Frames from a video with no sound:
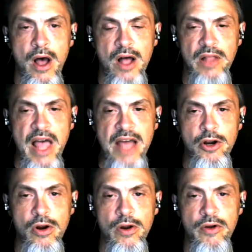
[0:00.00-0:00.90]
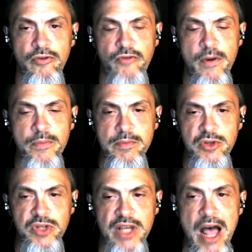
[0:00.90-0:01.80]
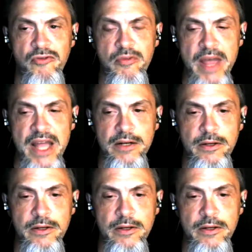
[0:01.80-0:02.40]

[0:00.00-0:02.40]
a letter from the music alphabet.